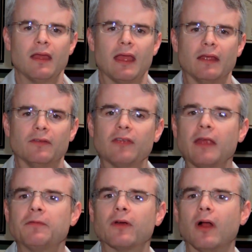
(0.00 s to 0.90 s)
A
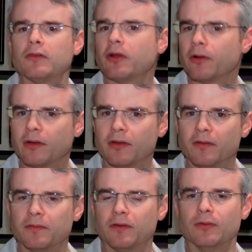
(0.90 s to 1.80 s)
safer
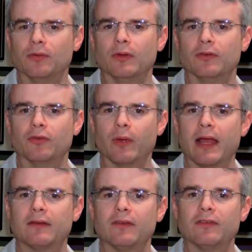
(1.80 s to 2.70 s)
alternative to
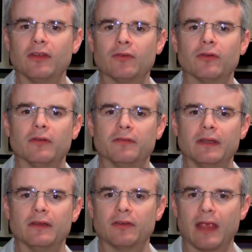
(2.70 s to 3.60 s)
direct central
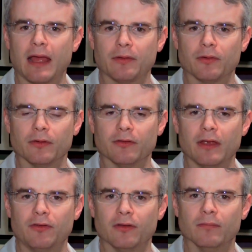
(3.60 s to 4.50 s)
venous
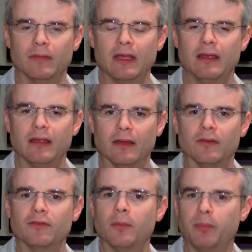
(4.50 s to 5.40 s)
catheterization
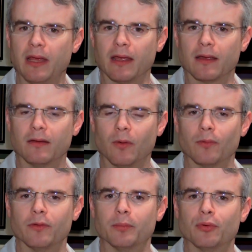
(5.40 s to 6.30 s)
is the PICC,
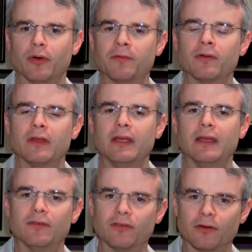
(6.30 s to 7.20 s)
or the peripherally
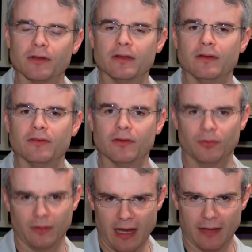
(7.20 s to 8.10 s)
inserted
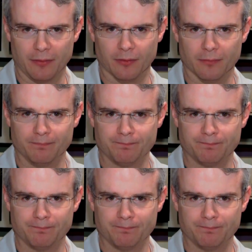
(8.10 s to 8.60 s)
central catheter.